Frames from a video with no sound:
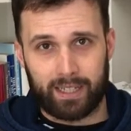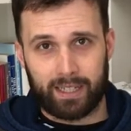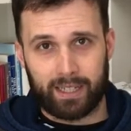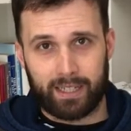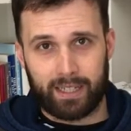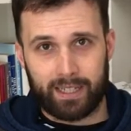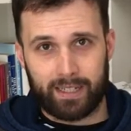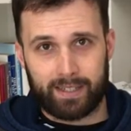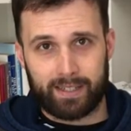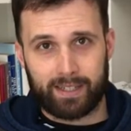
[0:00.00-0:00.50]

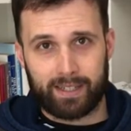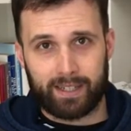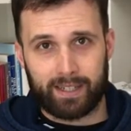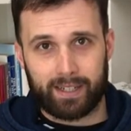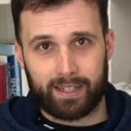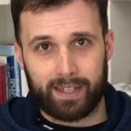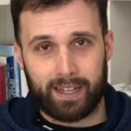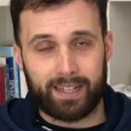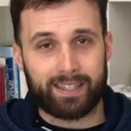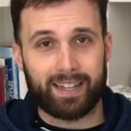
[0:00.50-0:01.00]
It's
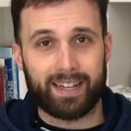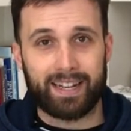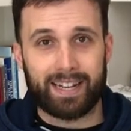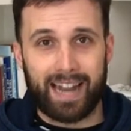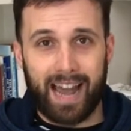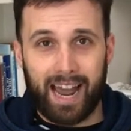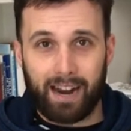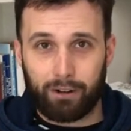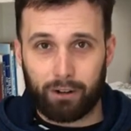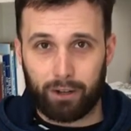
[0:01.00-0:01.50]
a
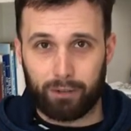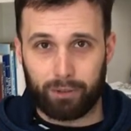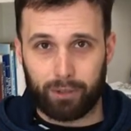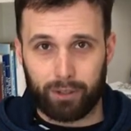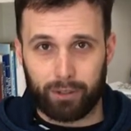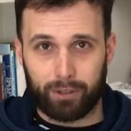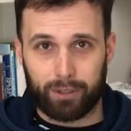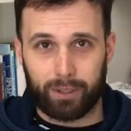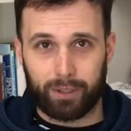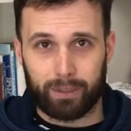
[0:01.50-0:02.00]
narrow
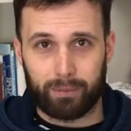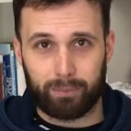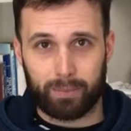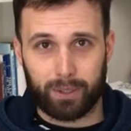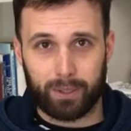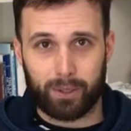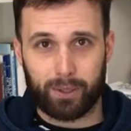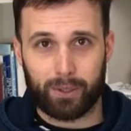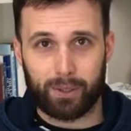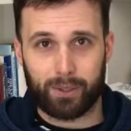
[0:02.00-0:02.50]
road
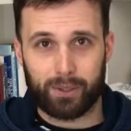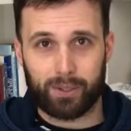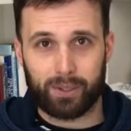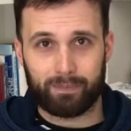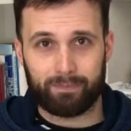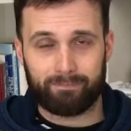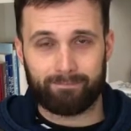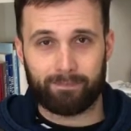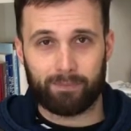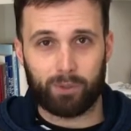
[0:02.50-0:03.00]

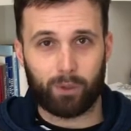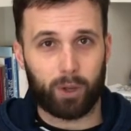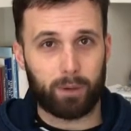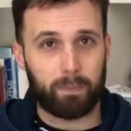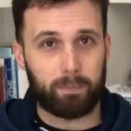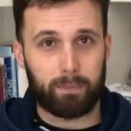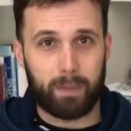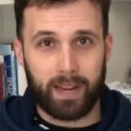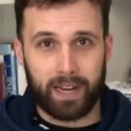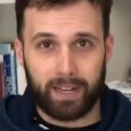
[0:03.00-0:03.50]
because
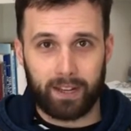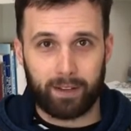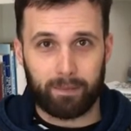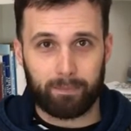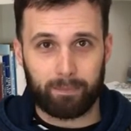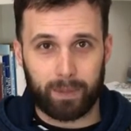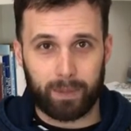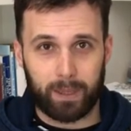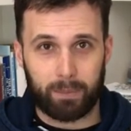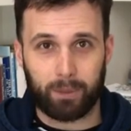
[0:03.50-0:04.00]
not many
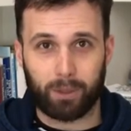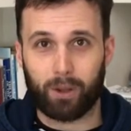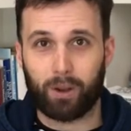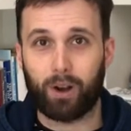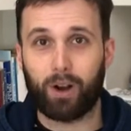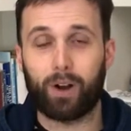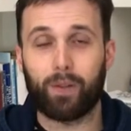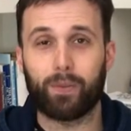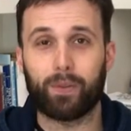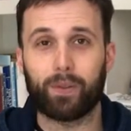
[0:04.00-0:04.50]
people are
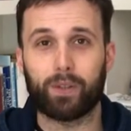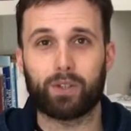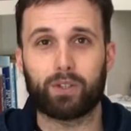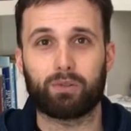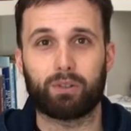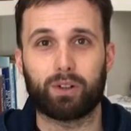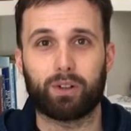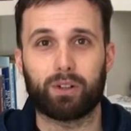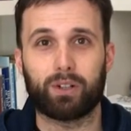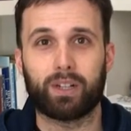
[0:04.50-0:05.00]
on this
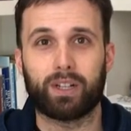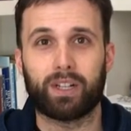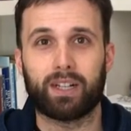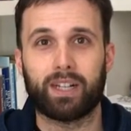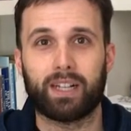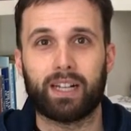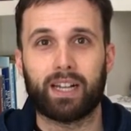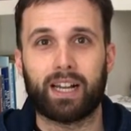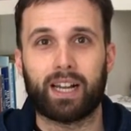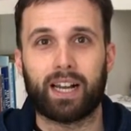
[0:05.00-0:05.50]
road,
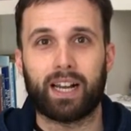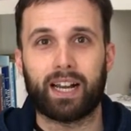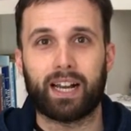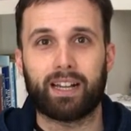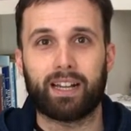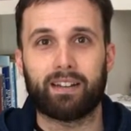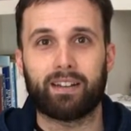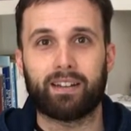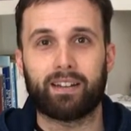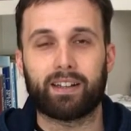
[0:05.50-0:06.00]

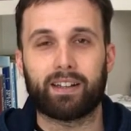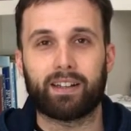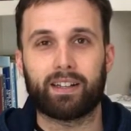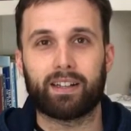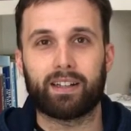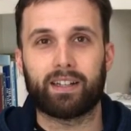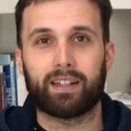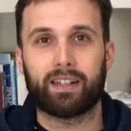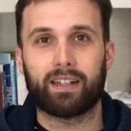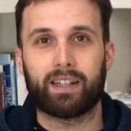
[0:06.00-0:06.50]
and
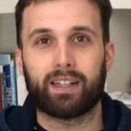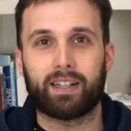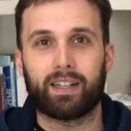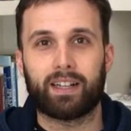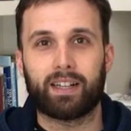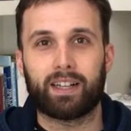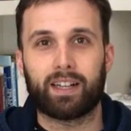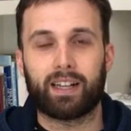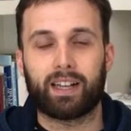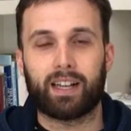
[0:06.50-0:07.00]

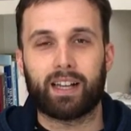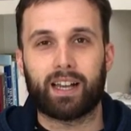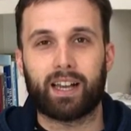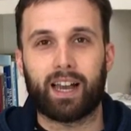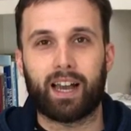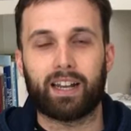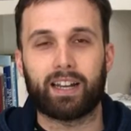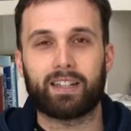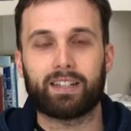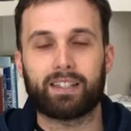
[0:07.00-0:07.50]

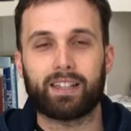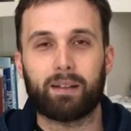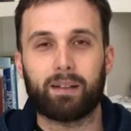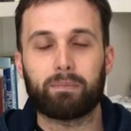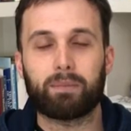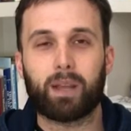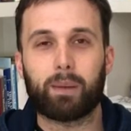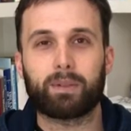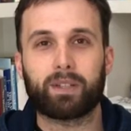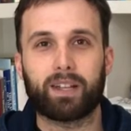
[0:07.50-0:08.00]
it
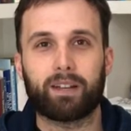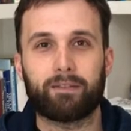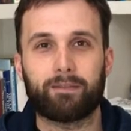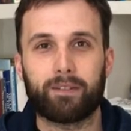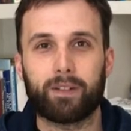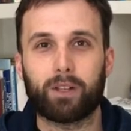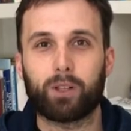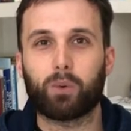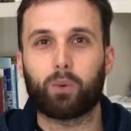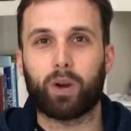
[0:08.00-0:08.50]
sometimes can
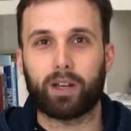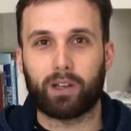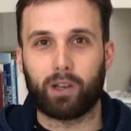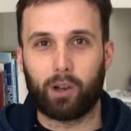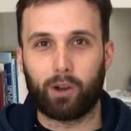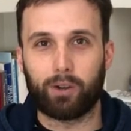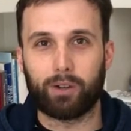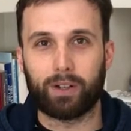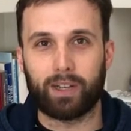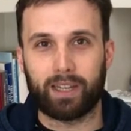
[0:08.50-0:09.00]
feel quite
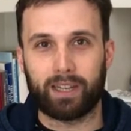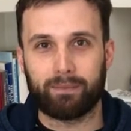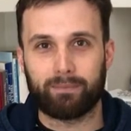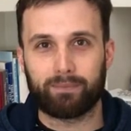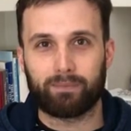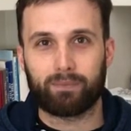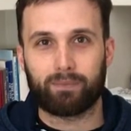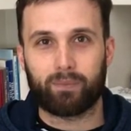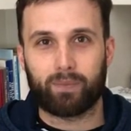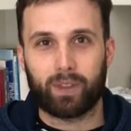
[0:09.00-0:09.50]
lonely.
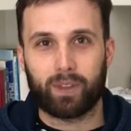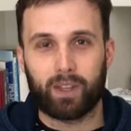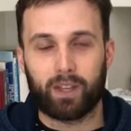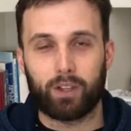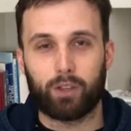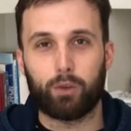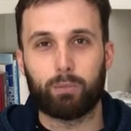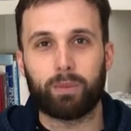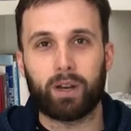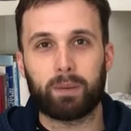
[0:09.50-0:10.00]

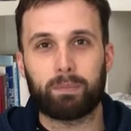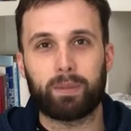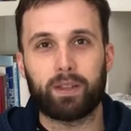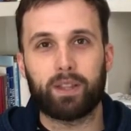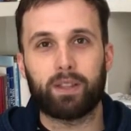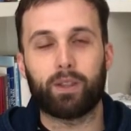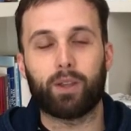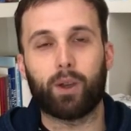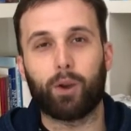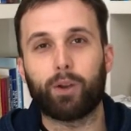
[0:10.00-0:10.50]
You might be
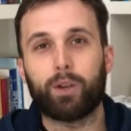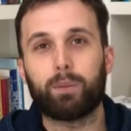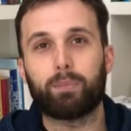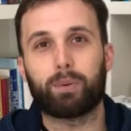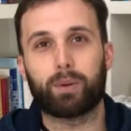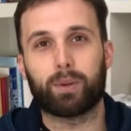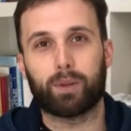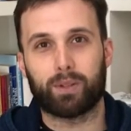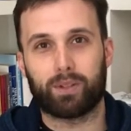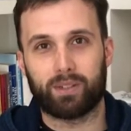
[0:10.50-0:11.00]
the only
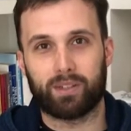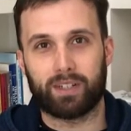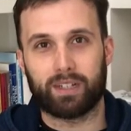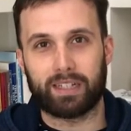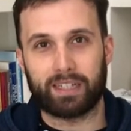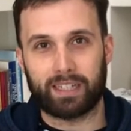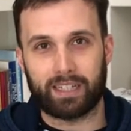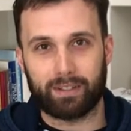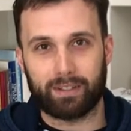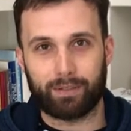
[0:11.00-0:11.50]
person in
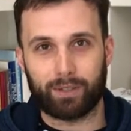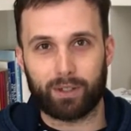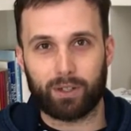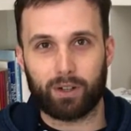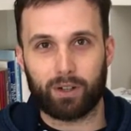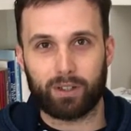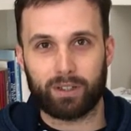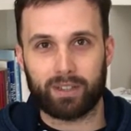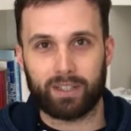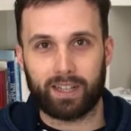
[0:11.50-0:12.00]
a given
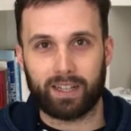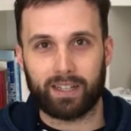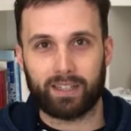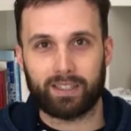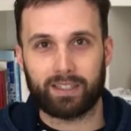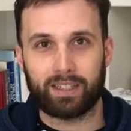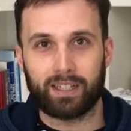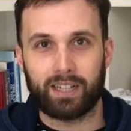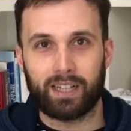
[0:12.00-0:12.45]
context